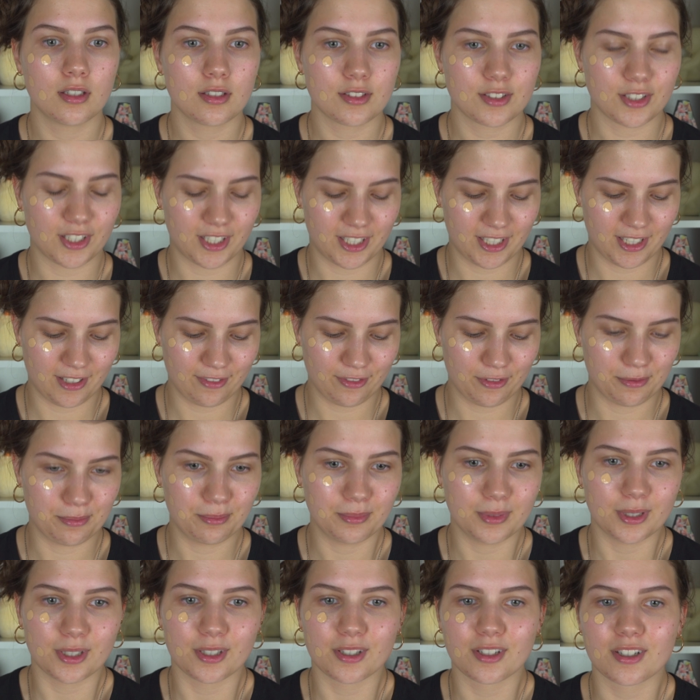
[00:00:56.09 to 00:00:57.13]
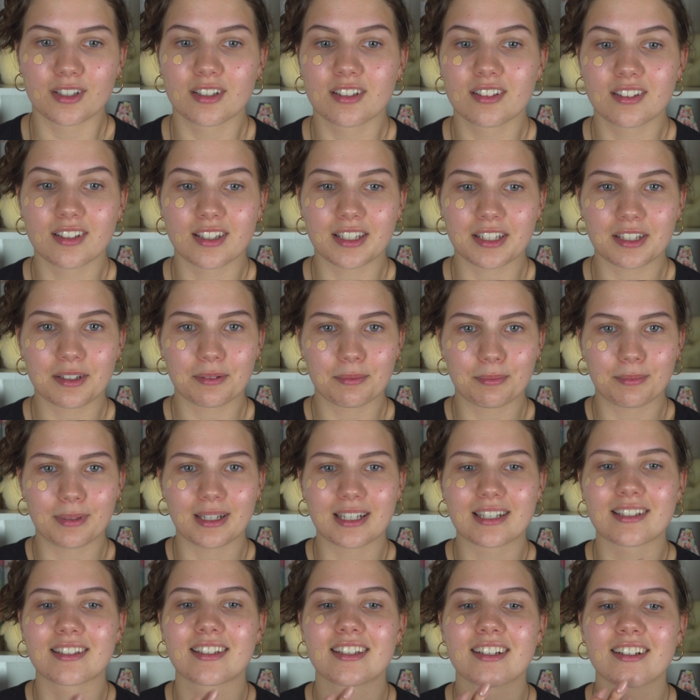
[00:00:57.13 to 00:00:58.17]
Sorry, I have a mirror
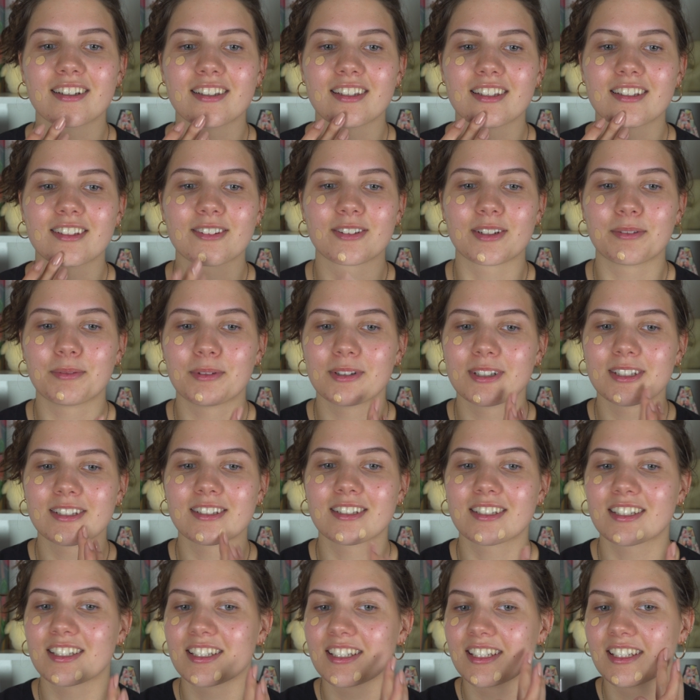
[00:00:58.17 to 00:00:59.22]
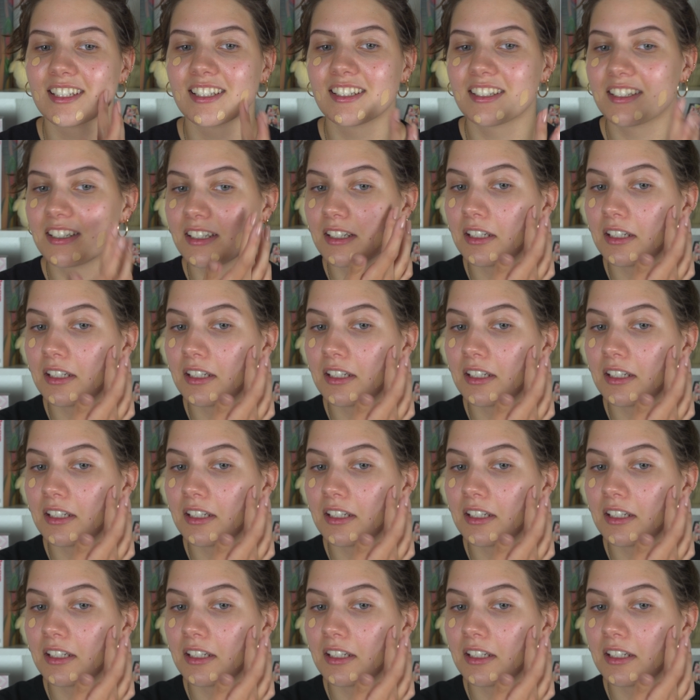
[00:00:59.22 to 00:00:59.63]
back there, that's what I'm always looking at.